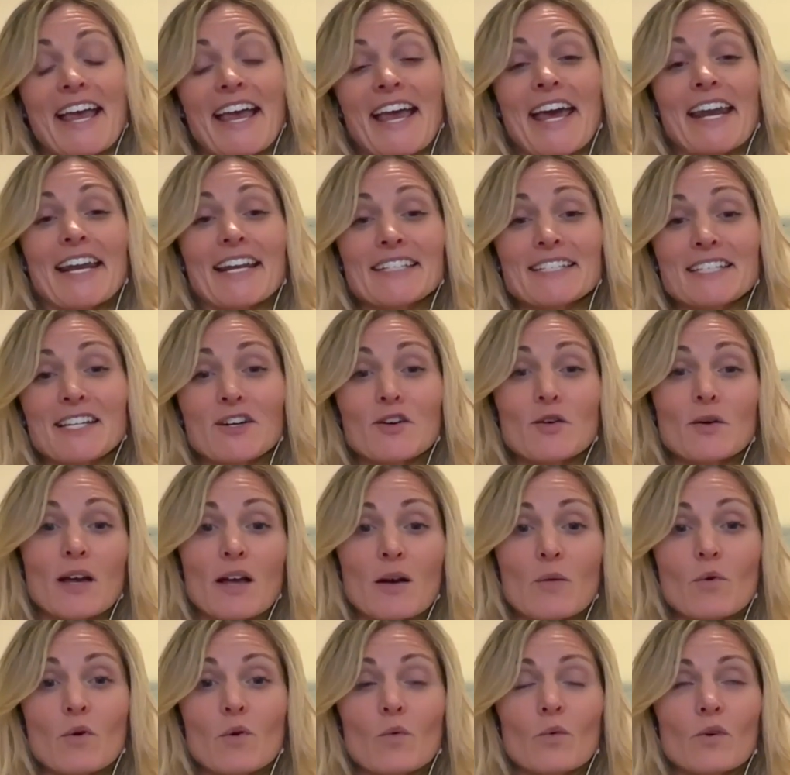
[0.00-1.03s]
And it's like, okay,
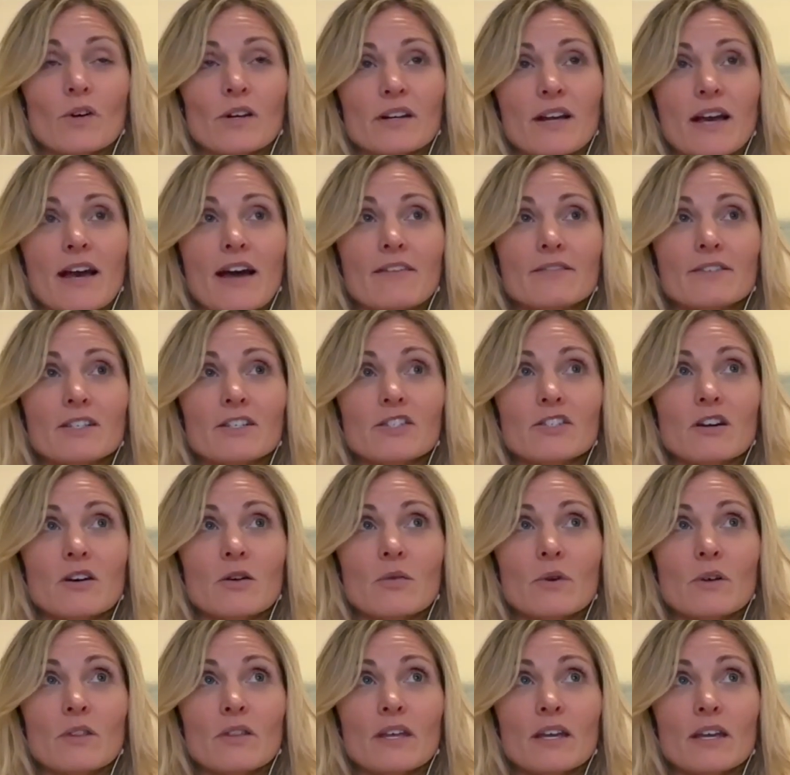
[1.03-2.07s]
well, we're going to have to start
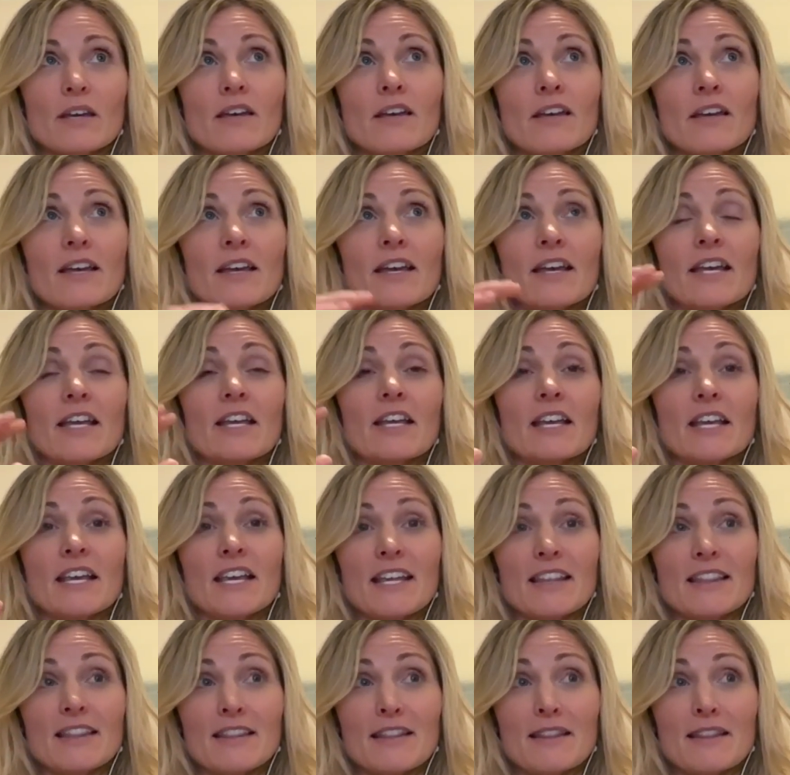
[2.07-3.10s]
with like,
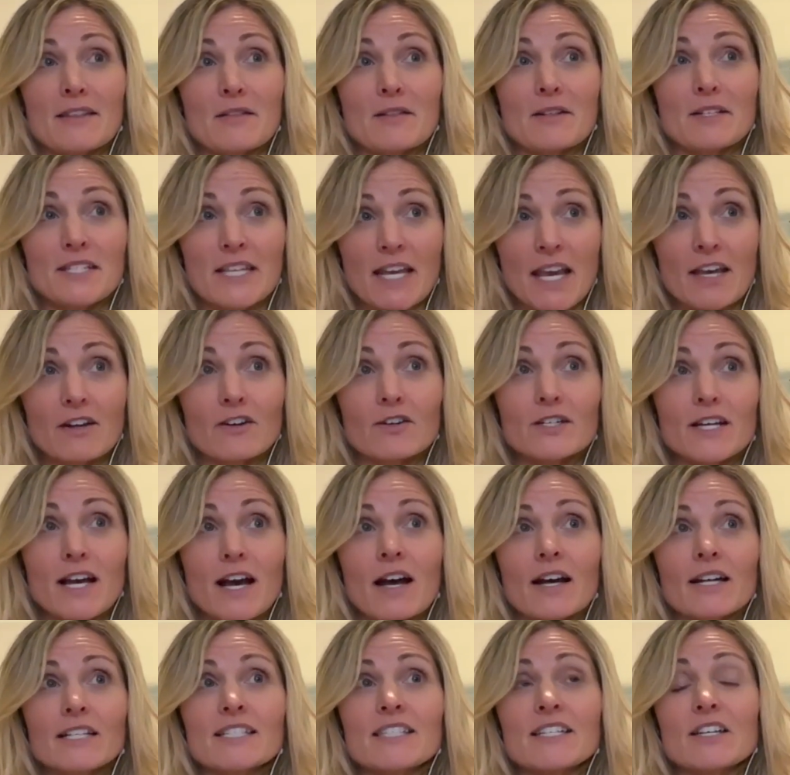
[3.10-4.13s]
get tater
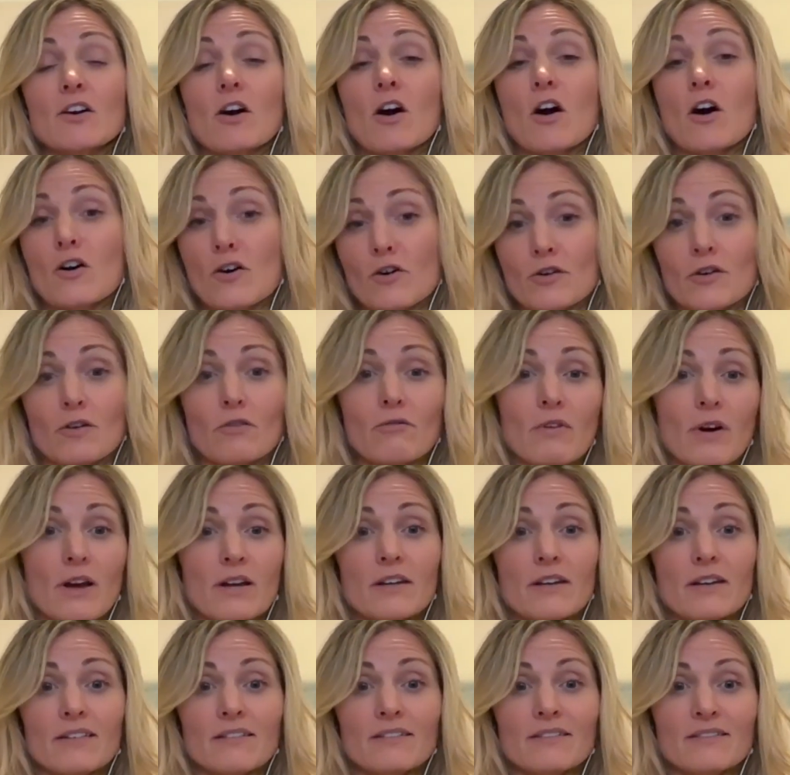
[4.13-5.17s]
tots that aren't a
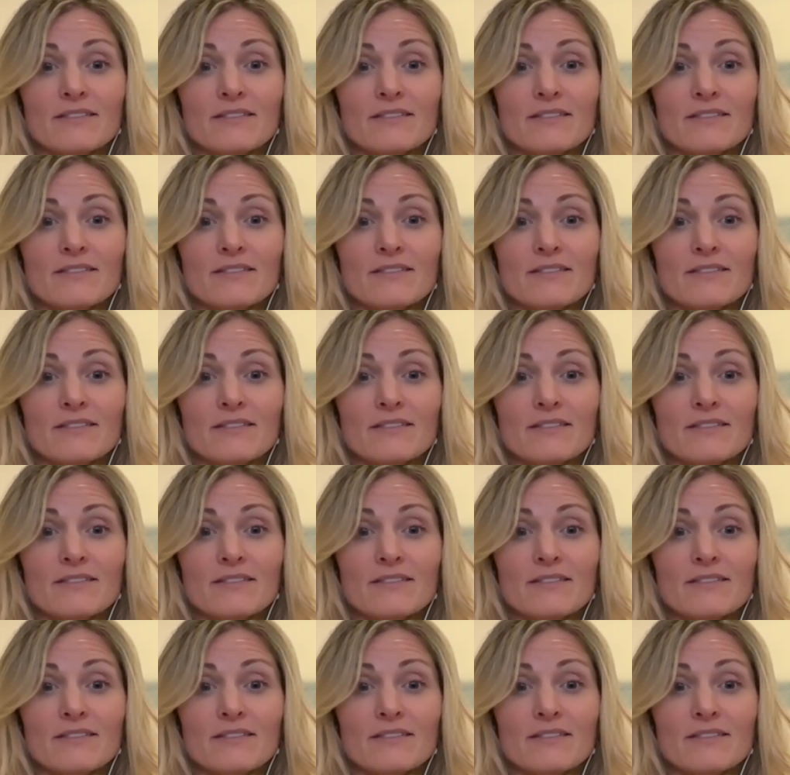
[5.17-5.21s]
Rita.